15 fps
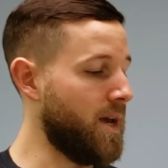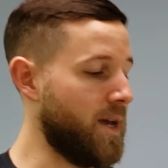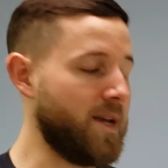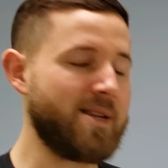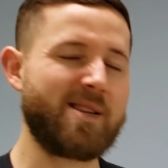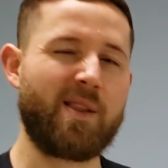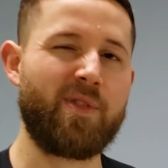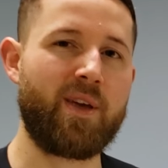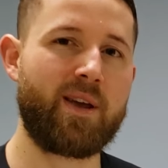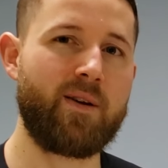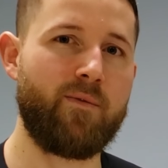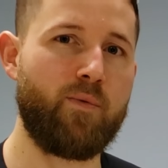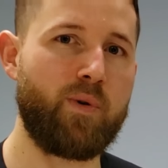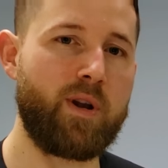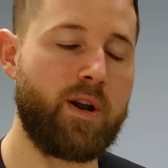is to think
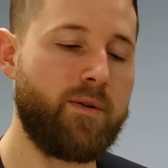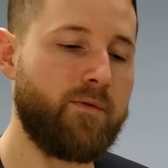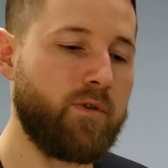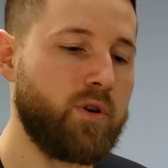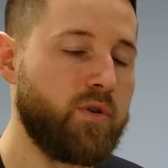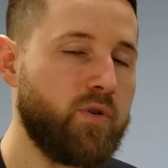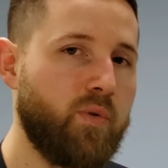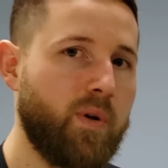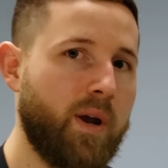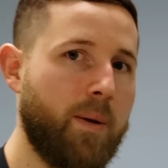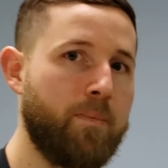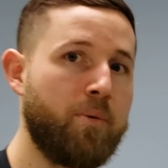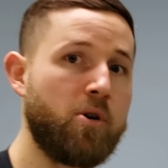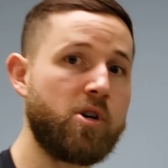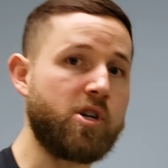of whenever you're doing a
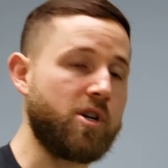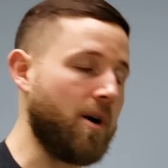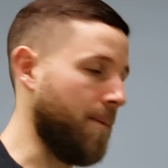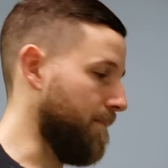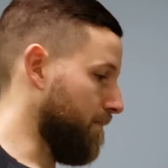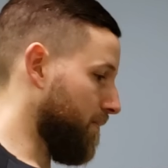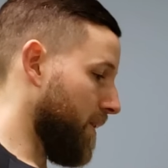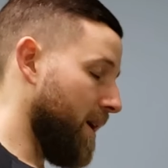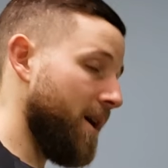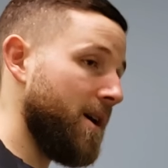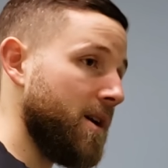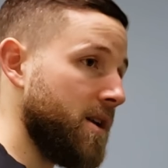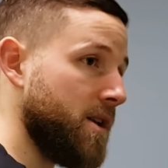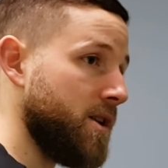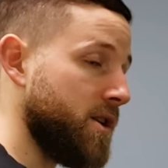push-up.
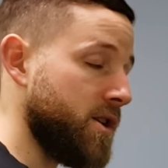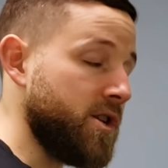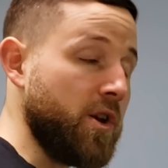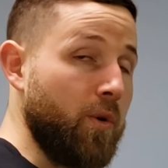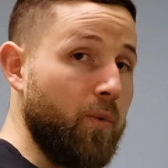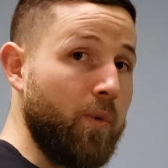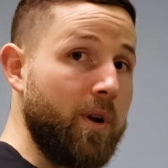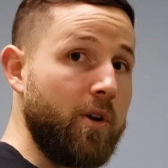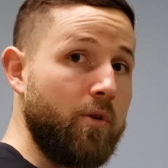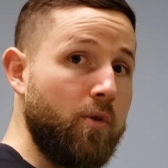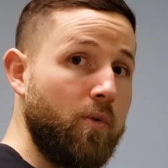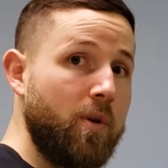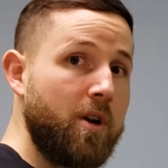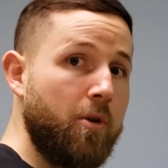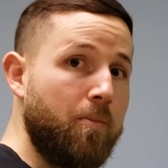So when you're
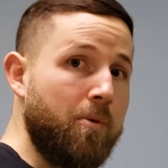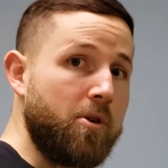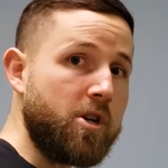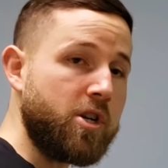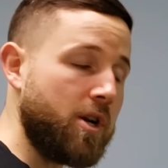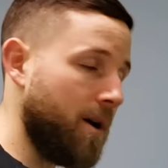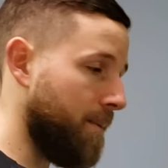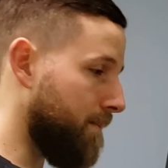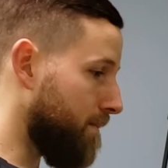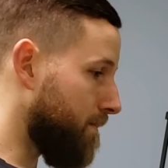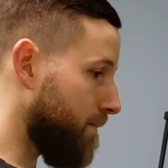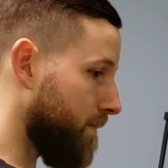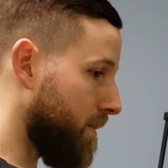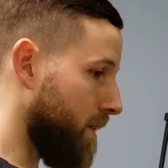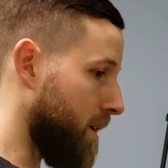doing your push-up,
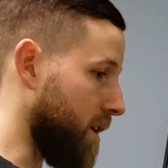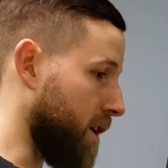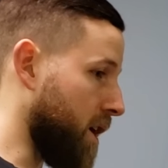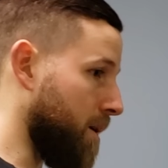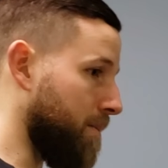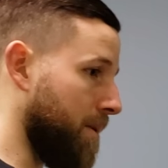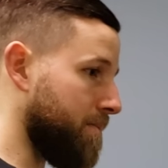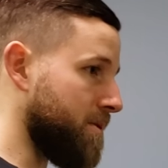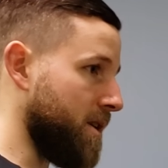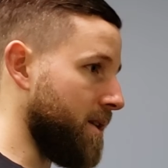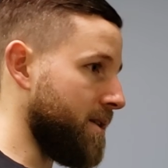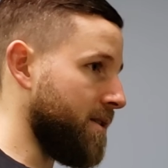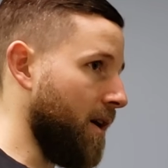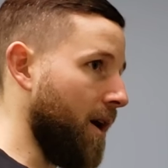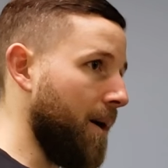come up to the
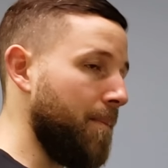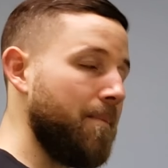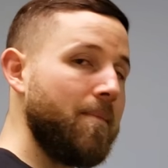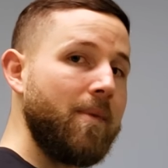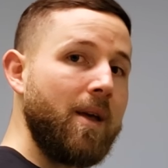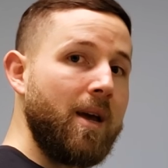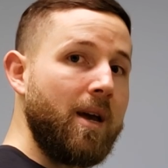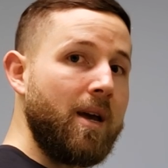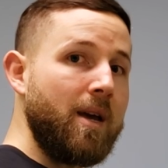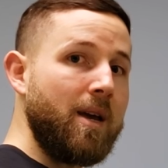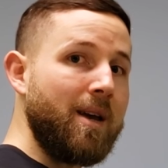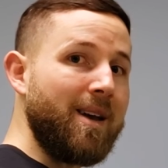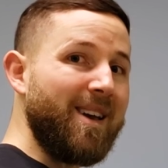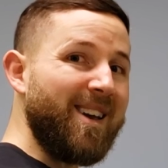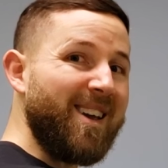top,
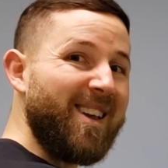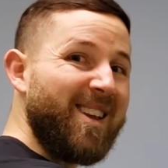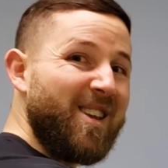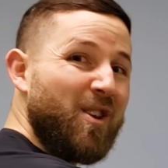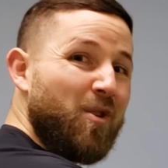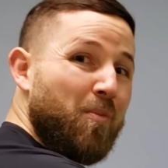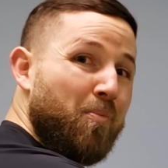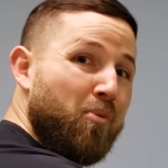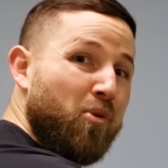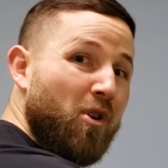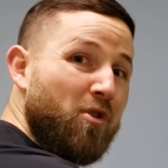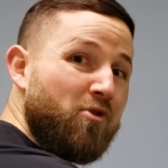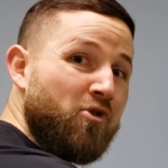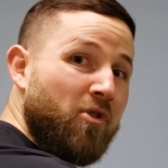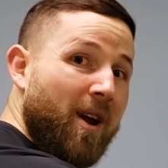you
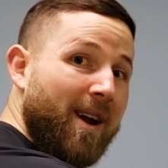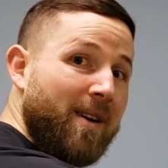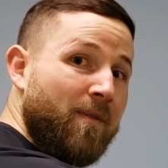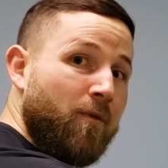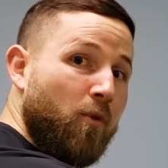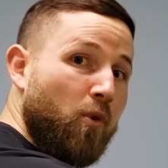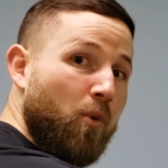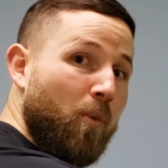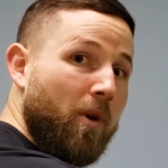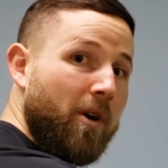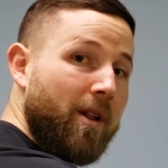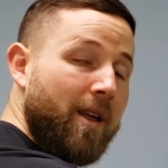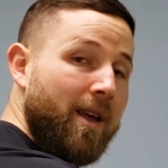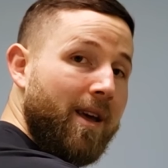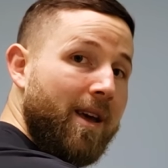protract forward.
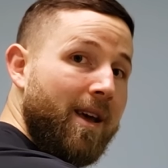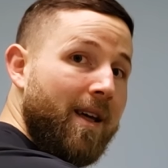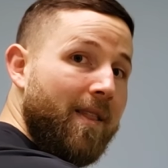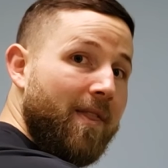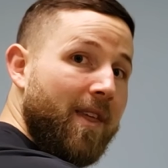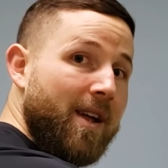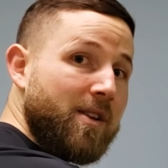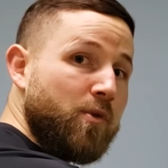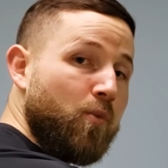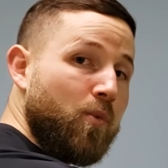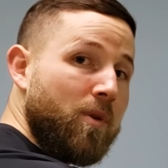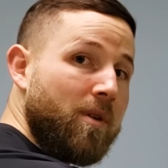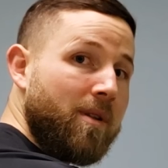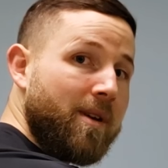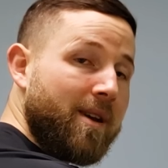That is
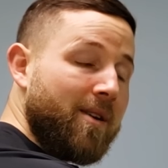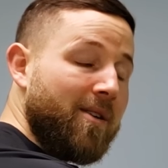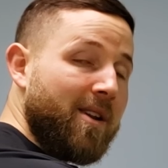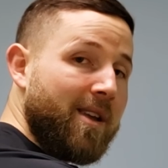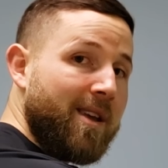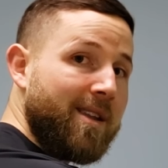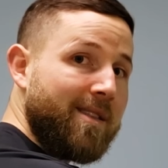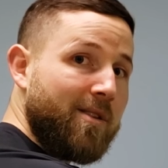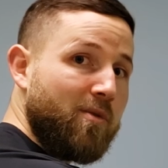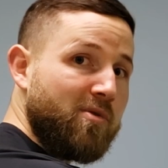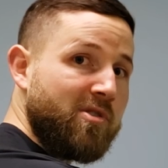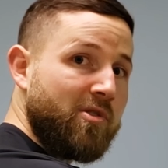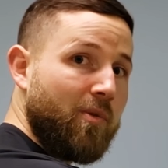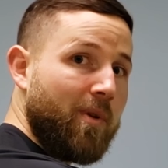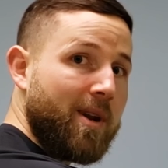really going to hit those
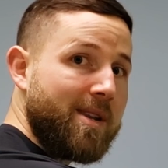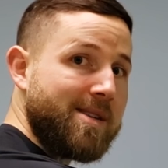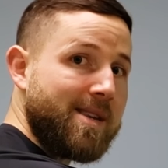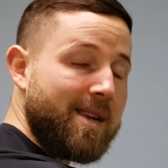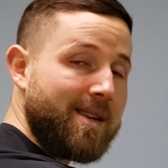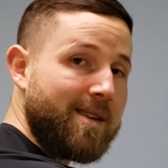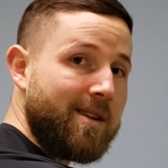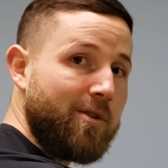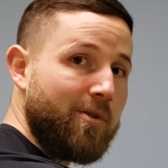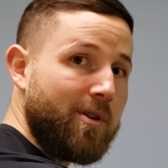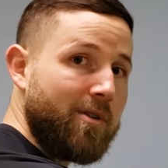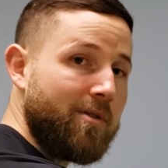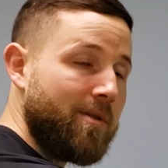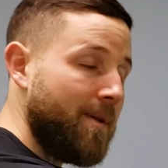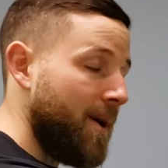serratus
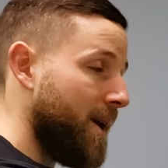anterior.